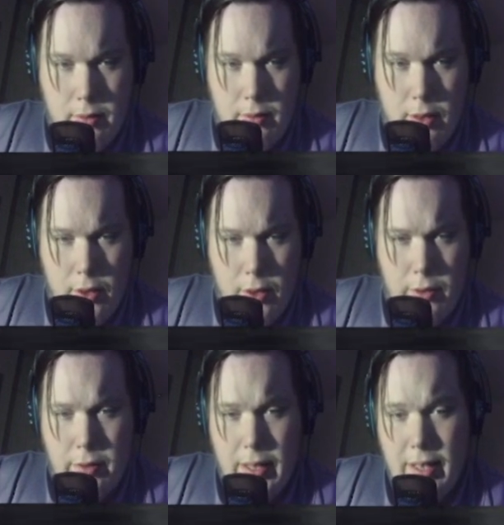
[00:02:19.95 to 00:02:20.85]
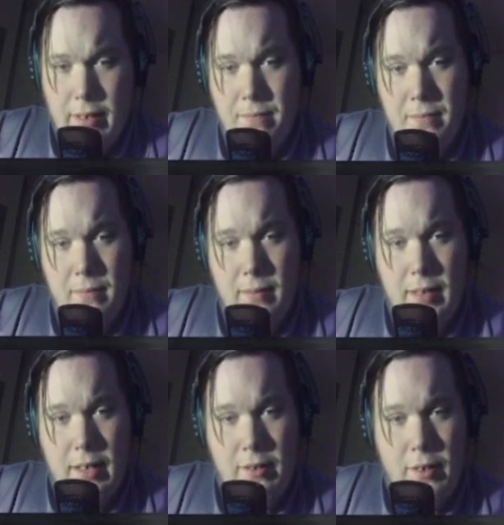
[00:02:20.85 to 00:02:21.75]
hurdle. I
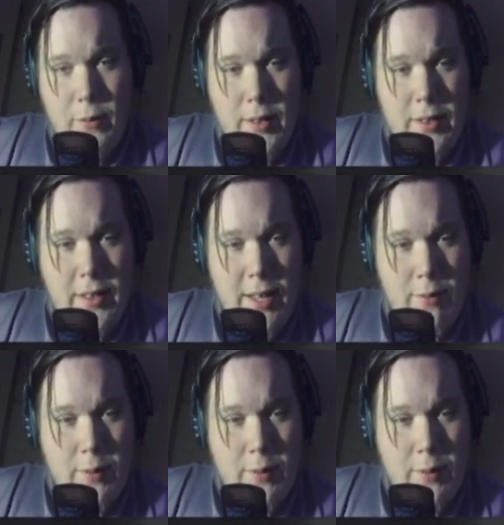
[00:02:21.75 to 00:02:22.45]
don't know what that would